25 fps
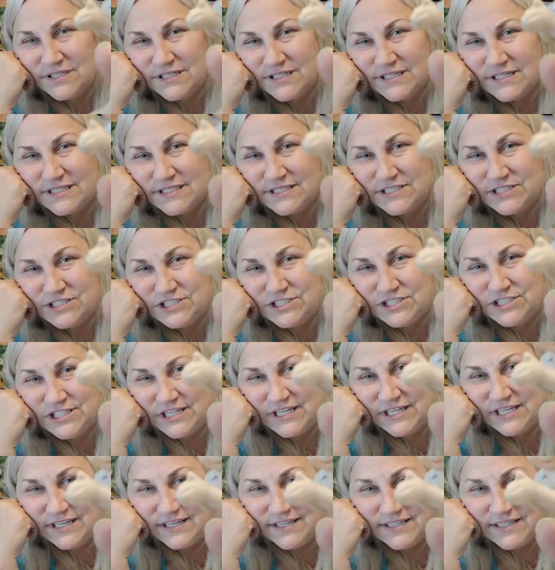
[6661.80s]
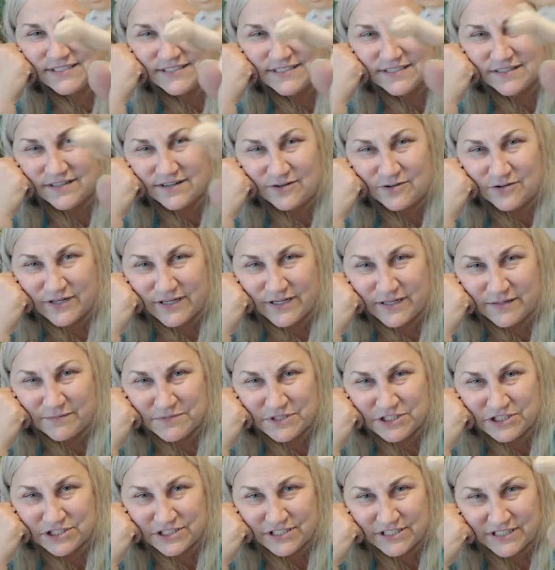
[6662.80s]
Look at his cheeks.
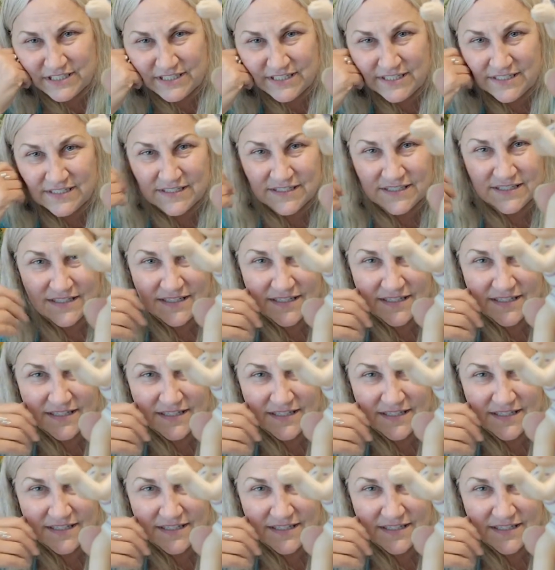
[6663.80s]
OMG